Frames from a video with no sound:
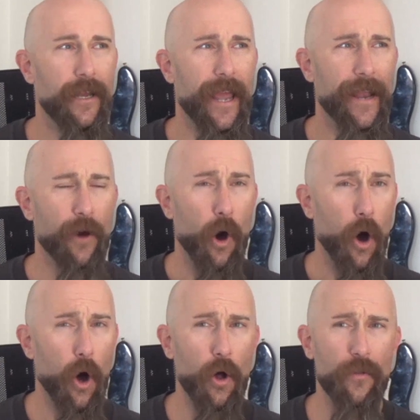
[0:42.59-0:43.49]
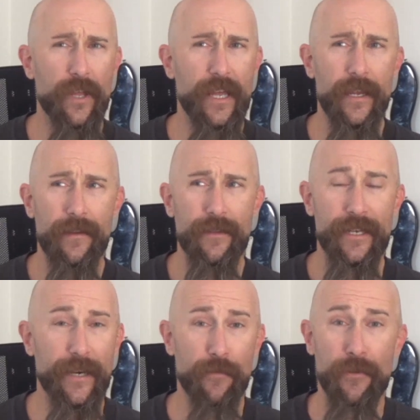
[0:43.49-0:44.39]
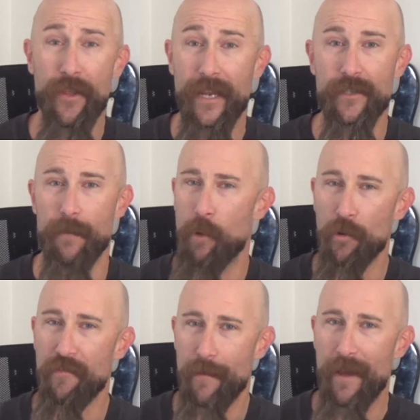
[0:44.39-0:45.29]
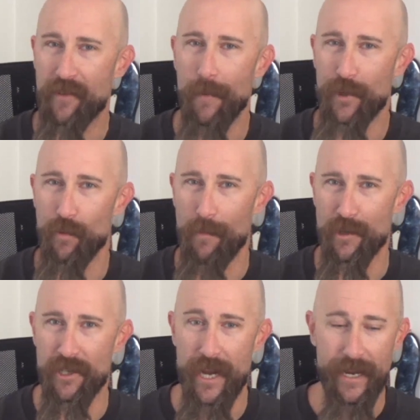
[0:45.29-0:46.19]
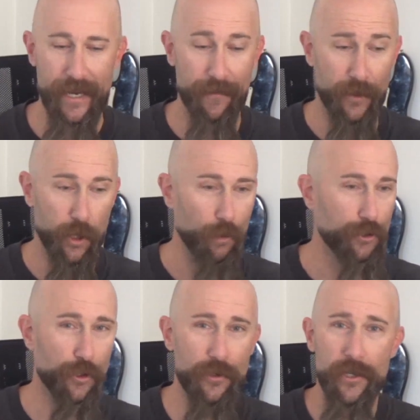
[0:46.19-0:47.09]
And all the different things that both of them have come to represent in different cultures